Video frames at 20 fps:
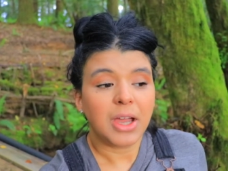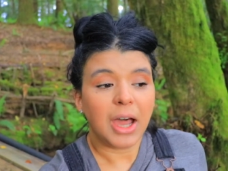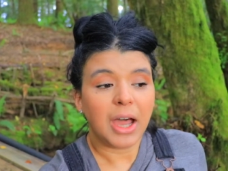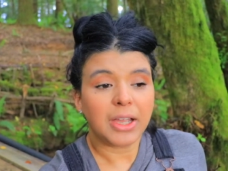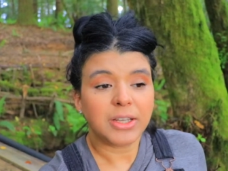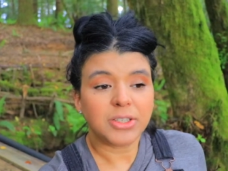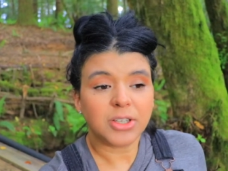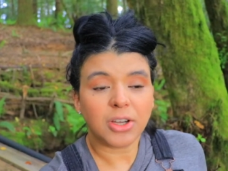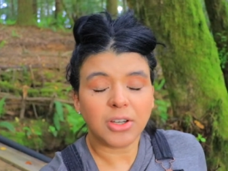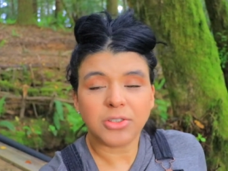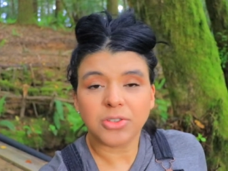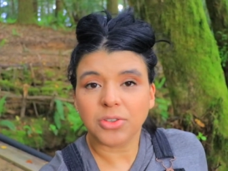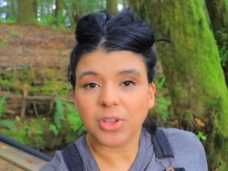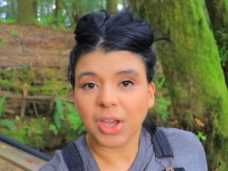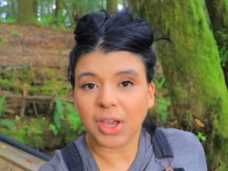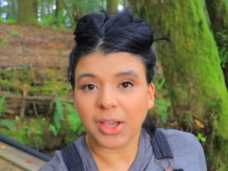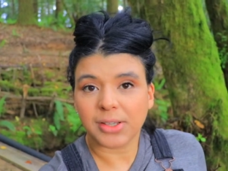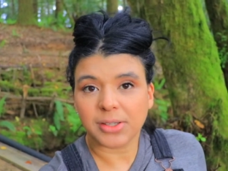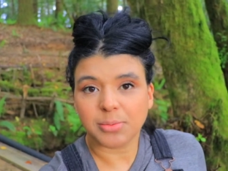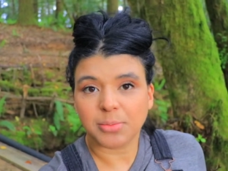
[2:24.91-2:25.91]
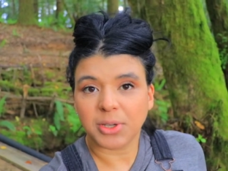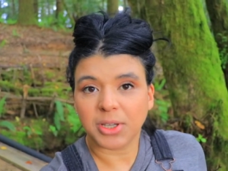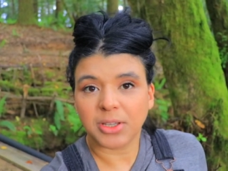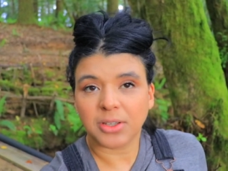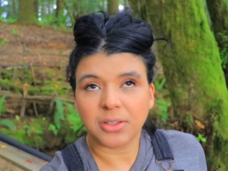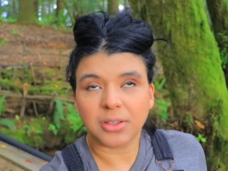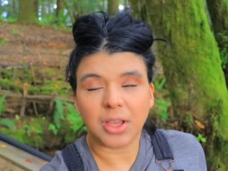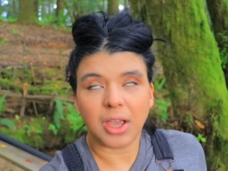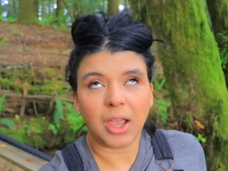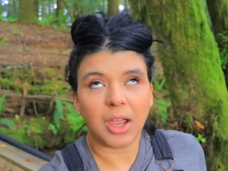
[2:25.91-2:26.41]
I talked to the
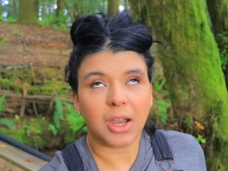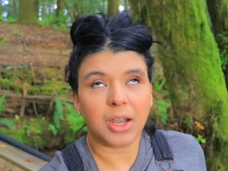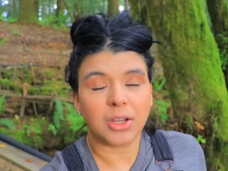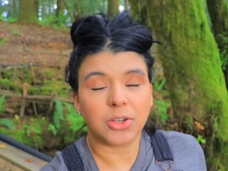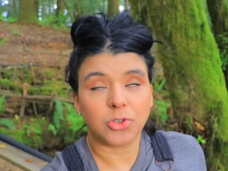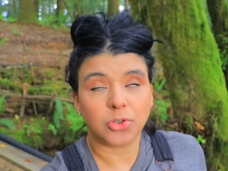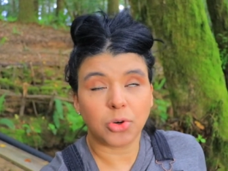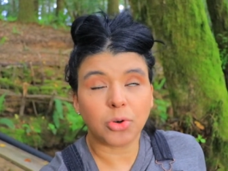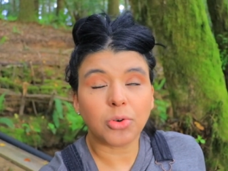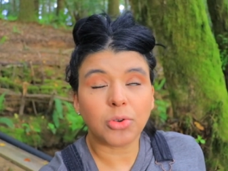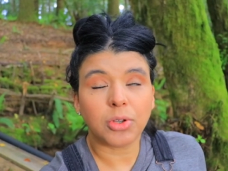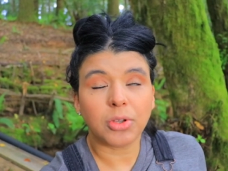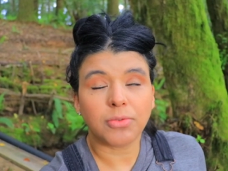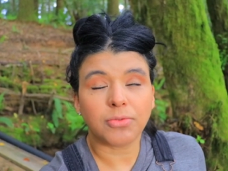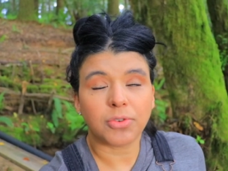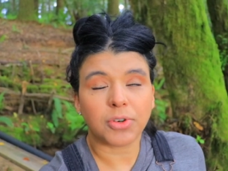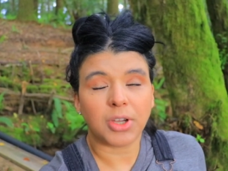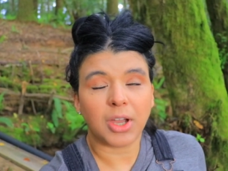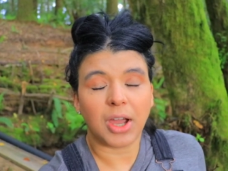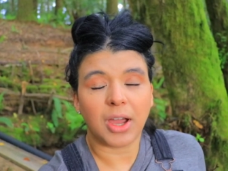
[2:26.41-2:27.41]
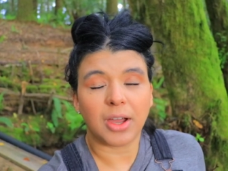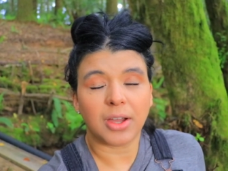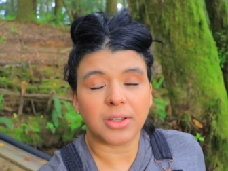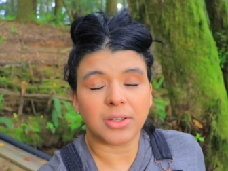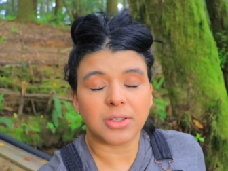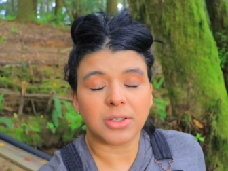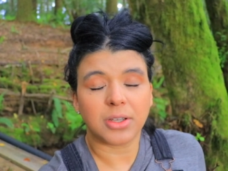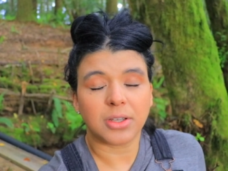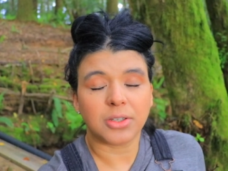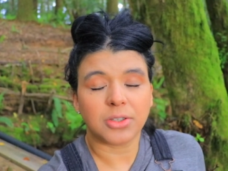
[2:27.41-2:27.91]
husband and I totally forgot
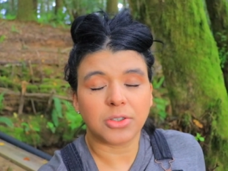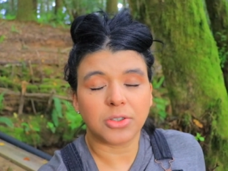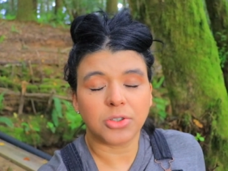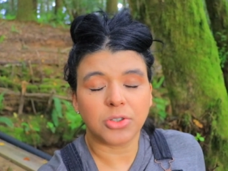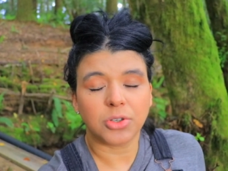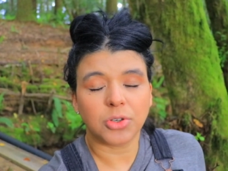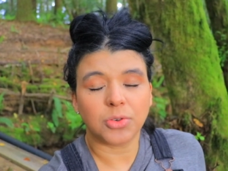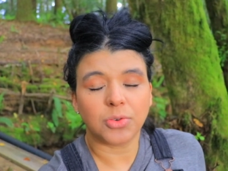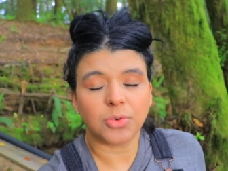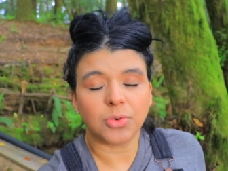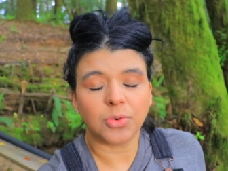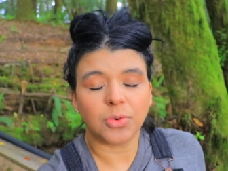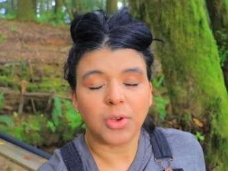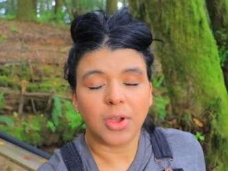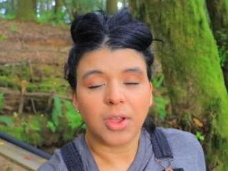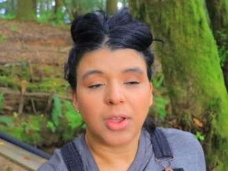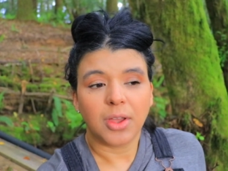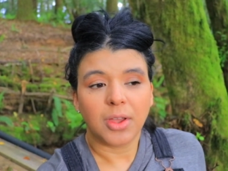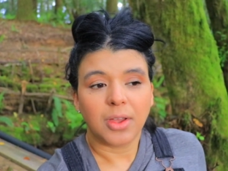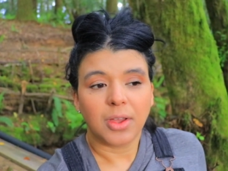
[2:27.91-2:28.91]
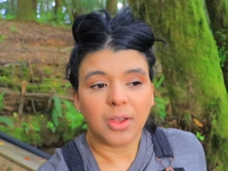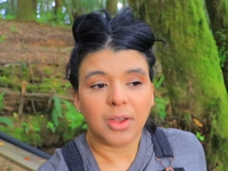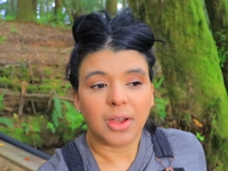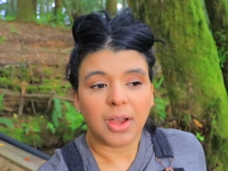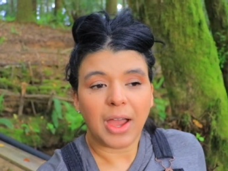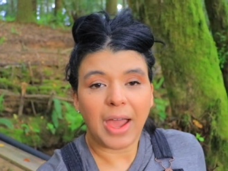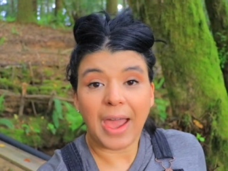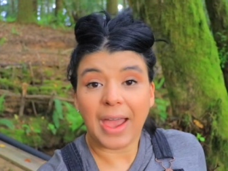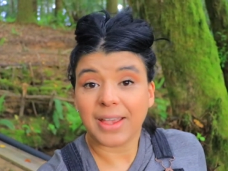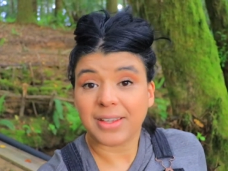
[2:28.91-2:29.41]
to
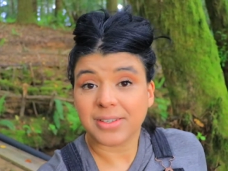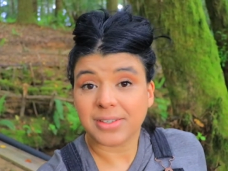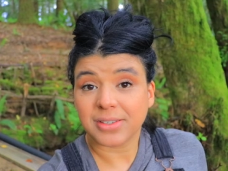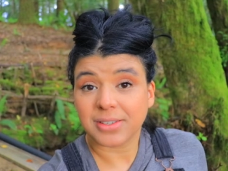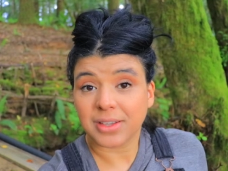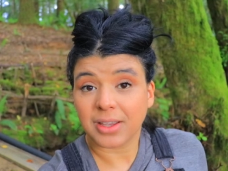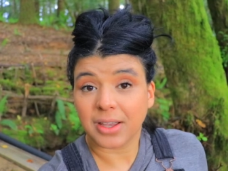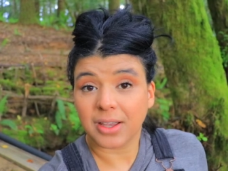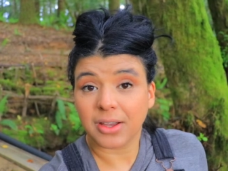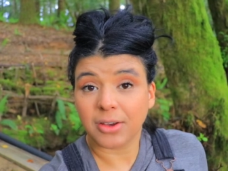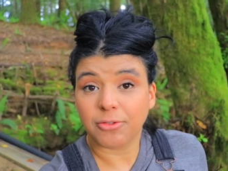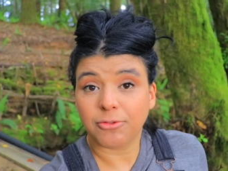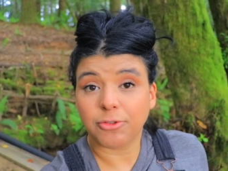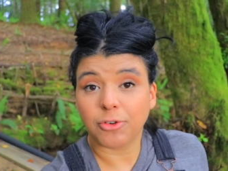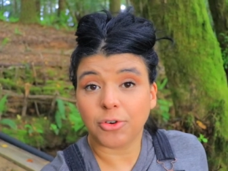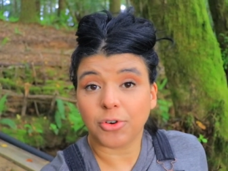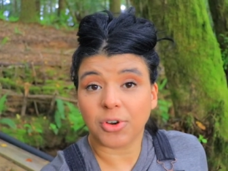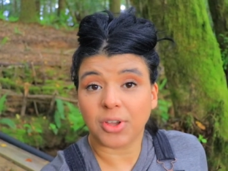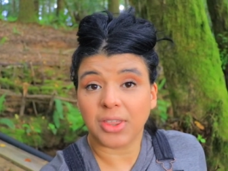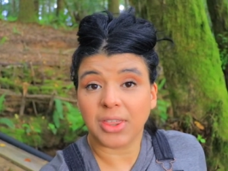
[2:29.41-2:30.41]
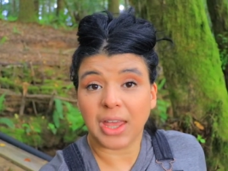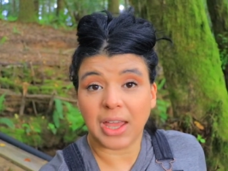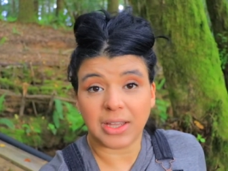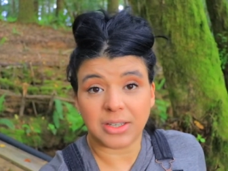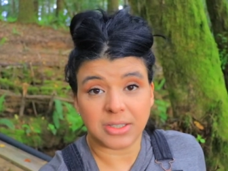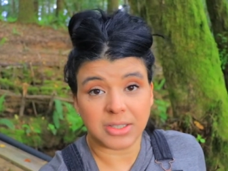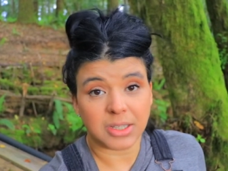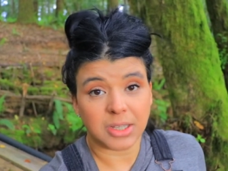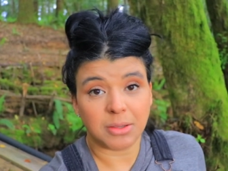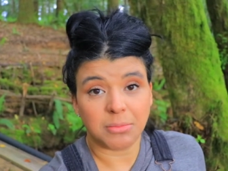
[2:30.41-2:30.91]
ask for
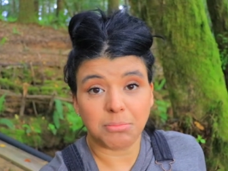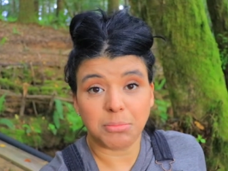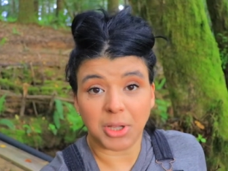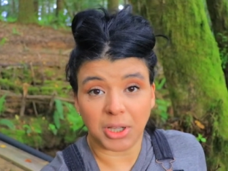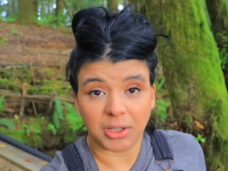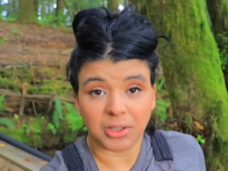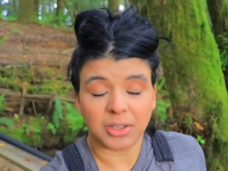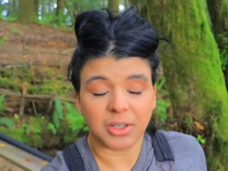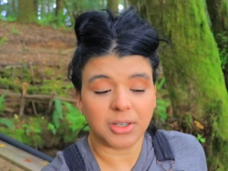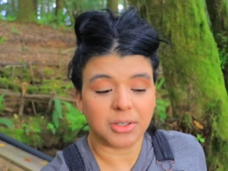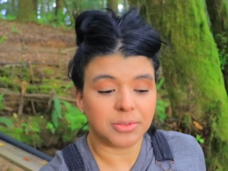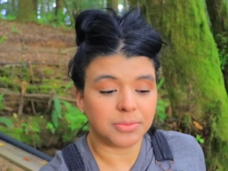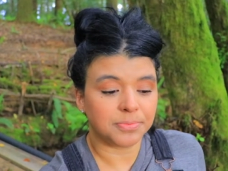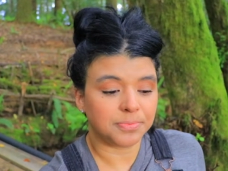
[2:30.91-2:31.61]
that milk.